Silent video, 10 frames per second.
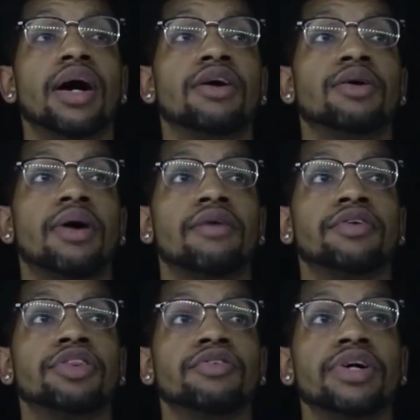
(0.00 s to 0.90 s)
I'll know I have
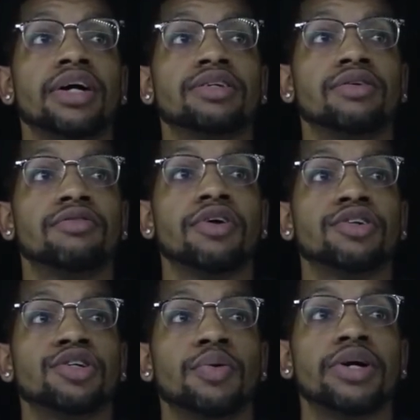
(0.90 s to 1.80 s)
a 3x on the
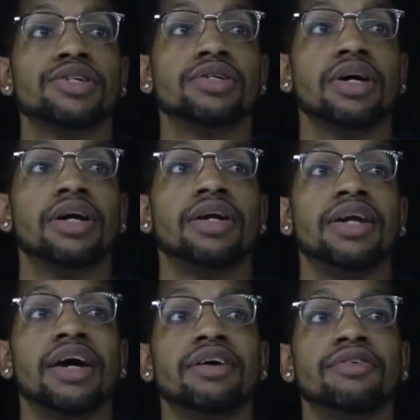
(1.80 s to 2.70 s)
first equation and a
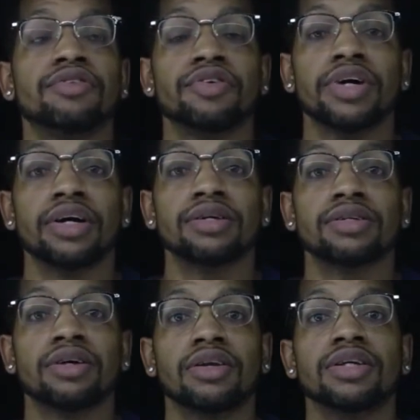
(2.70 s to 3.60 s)
negative
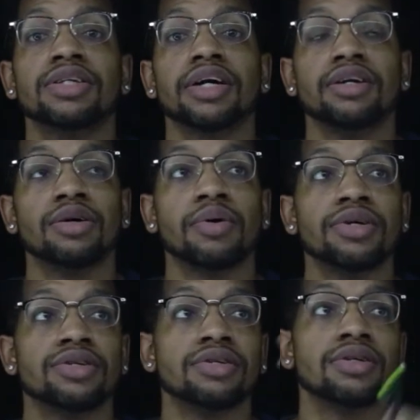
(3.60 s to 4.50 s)
3x on the second
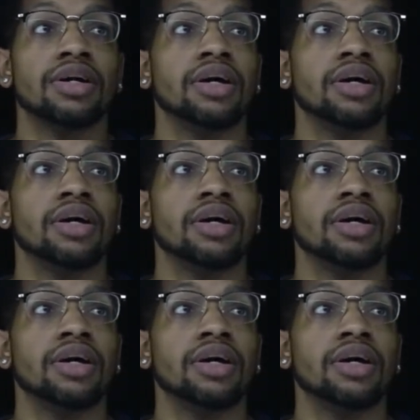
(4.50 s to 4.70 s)
equation.